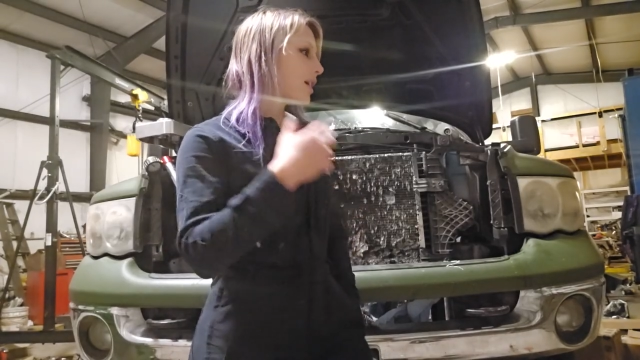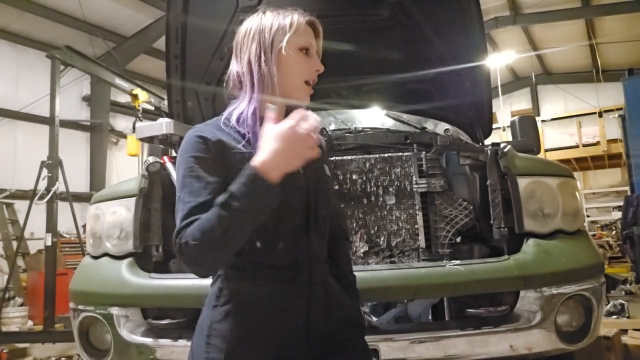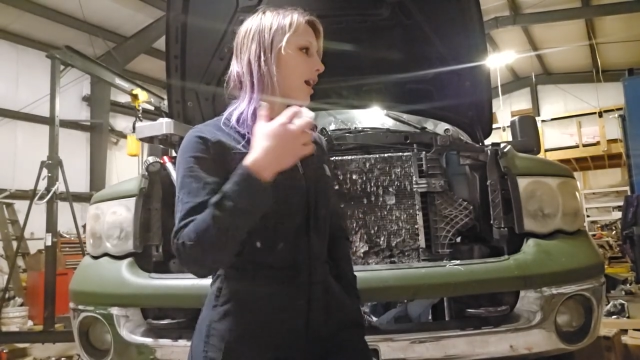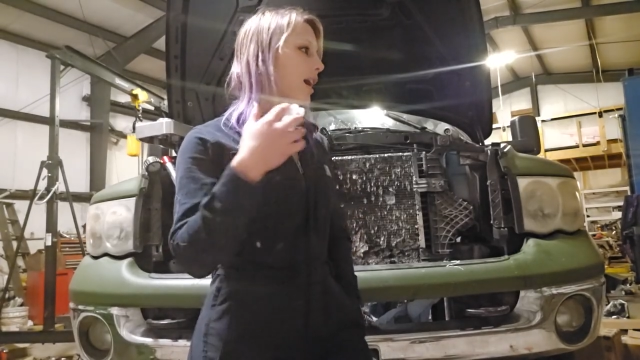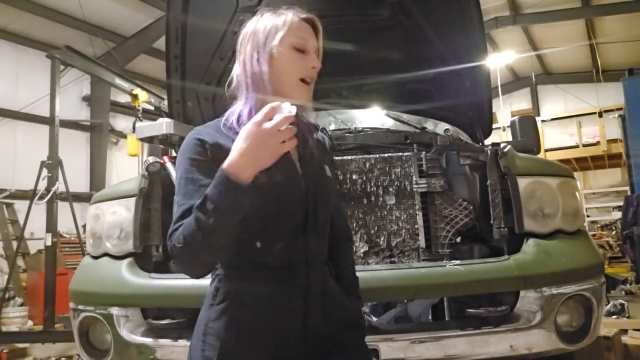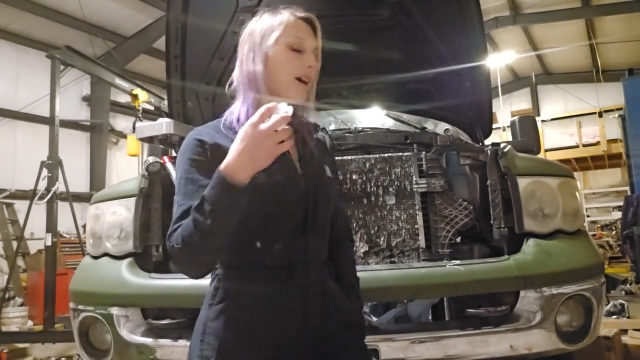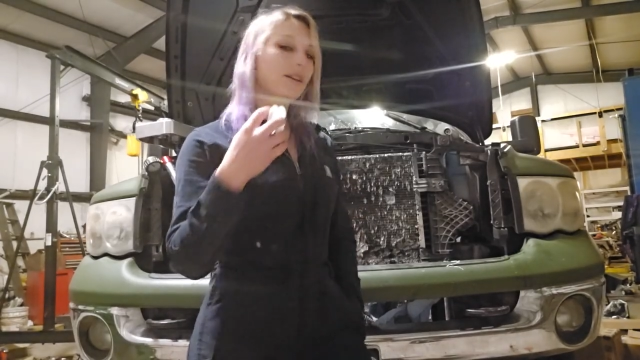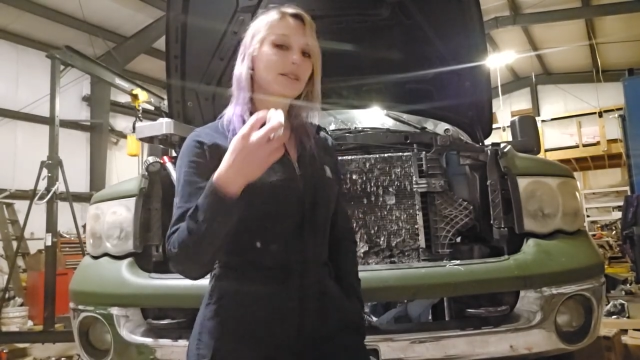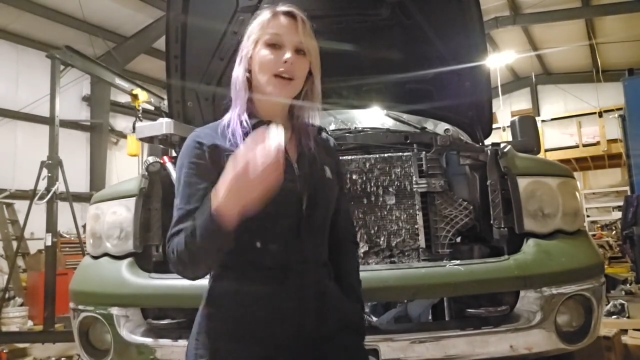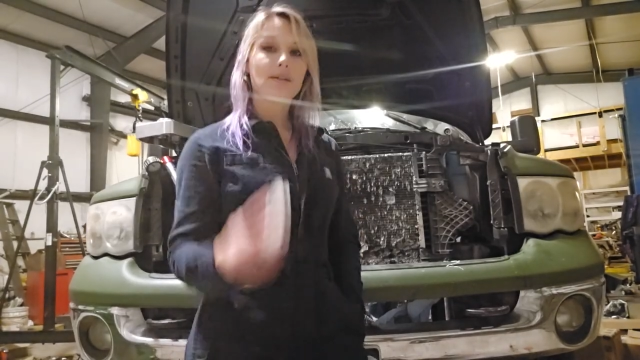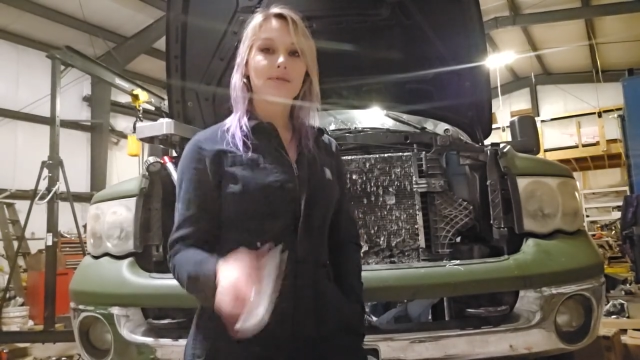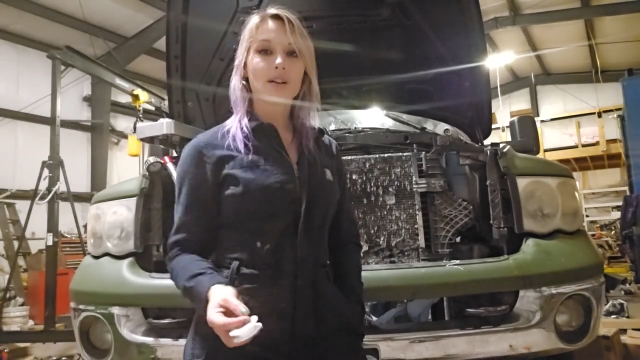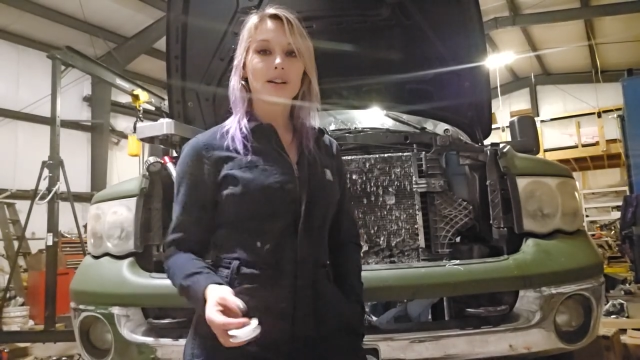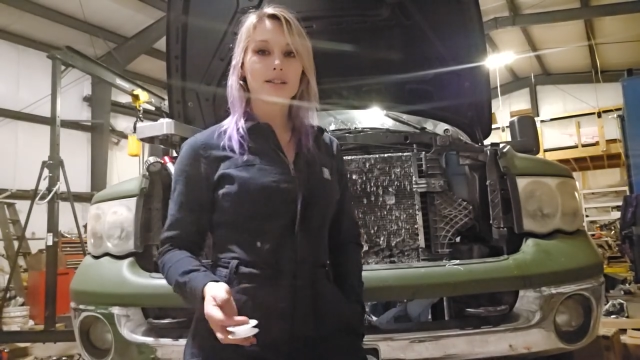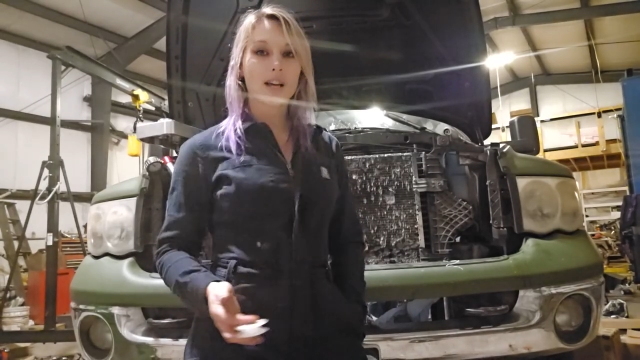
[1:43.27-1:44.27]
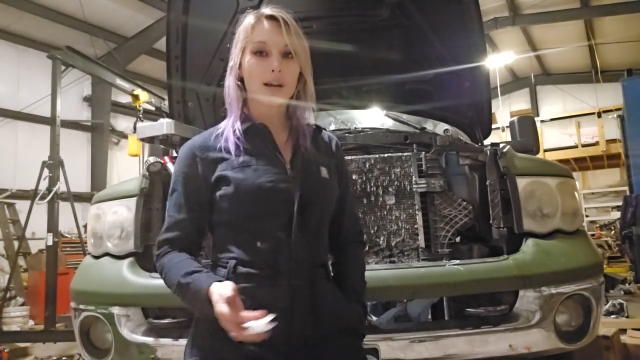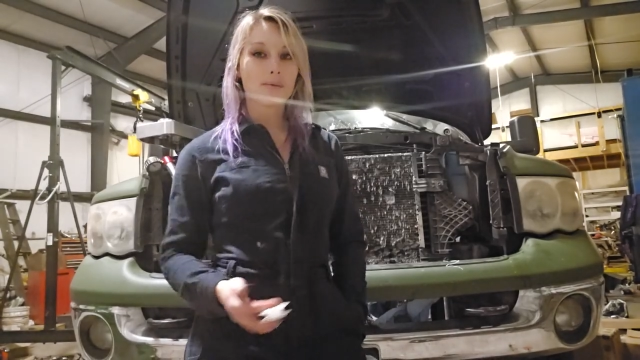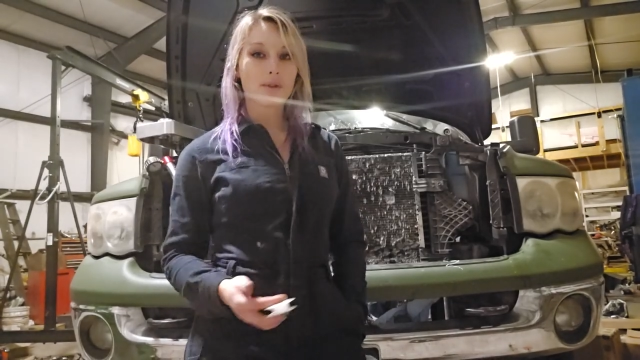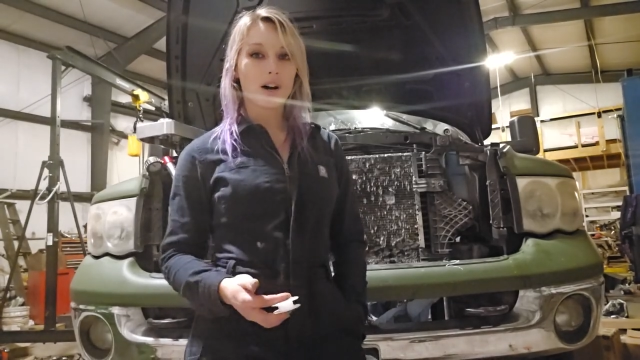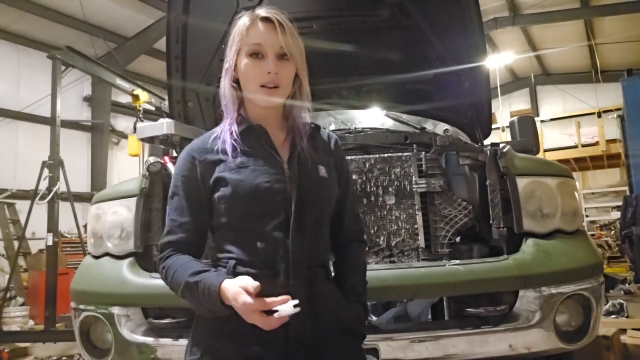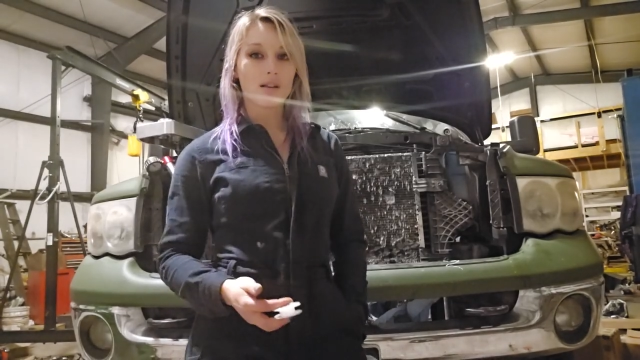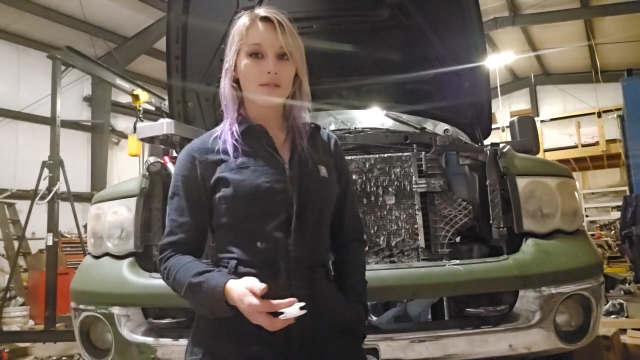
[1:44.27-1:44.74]
I Teflon taped
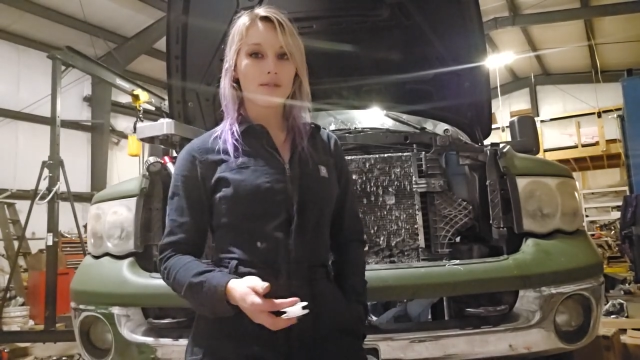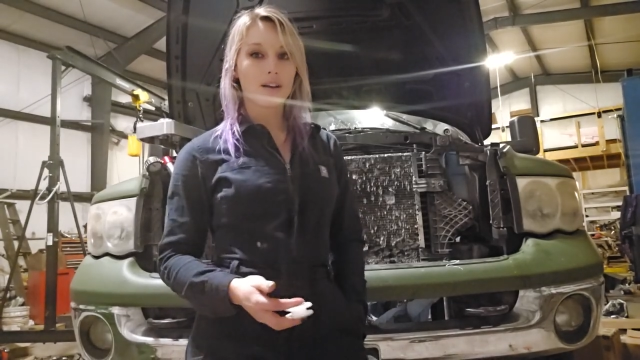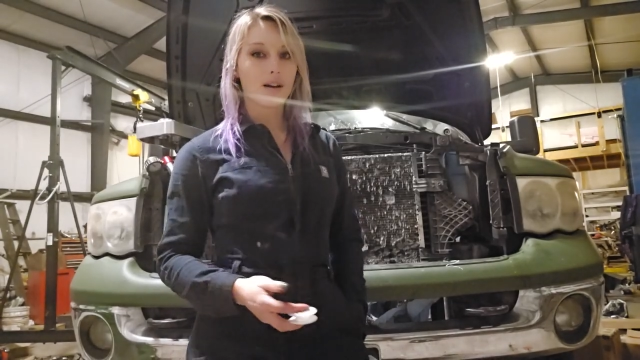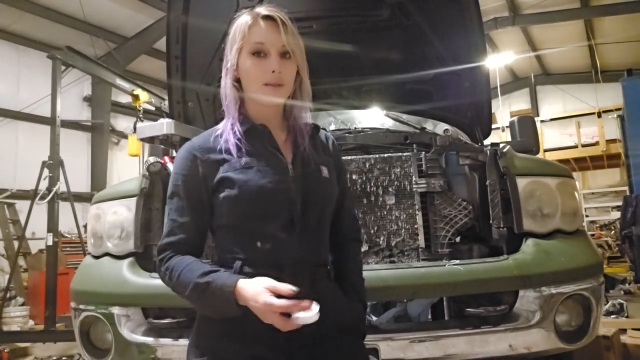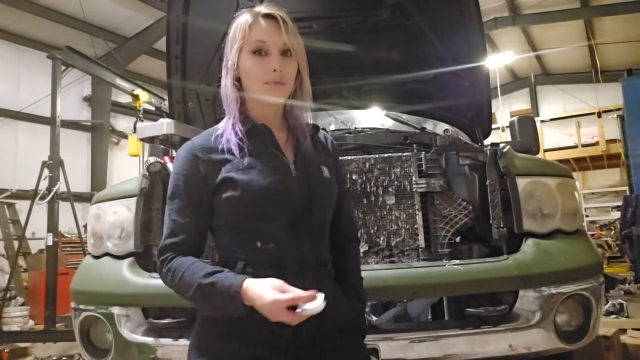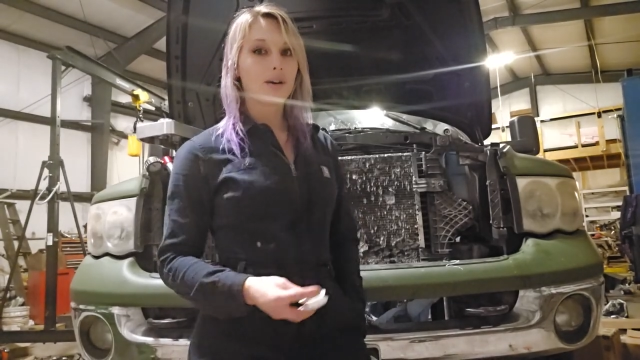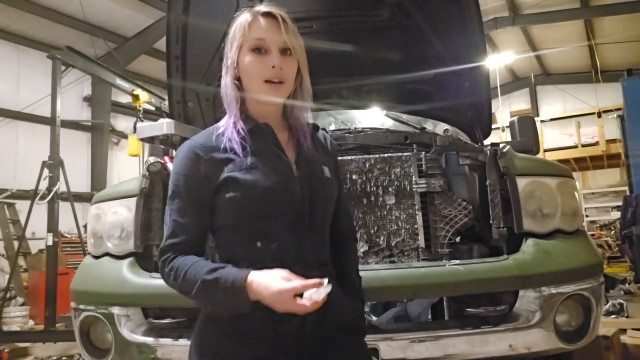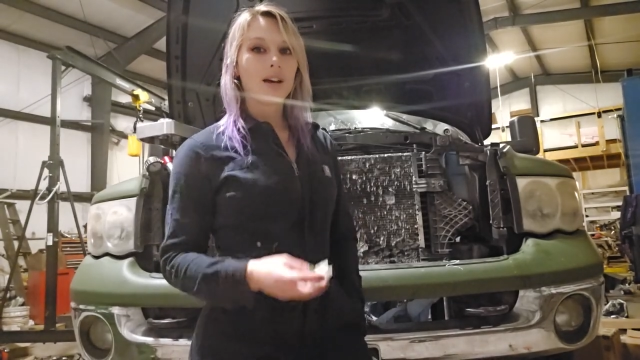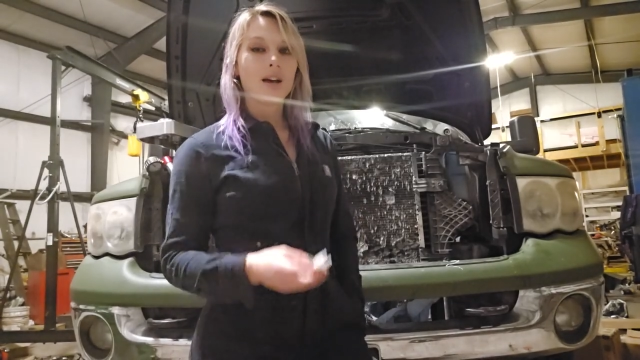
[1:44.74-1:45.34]
all of them,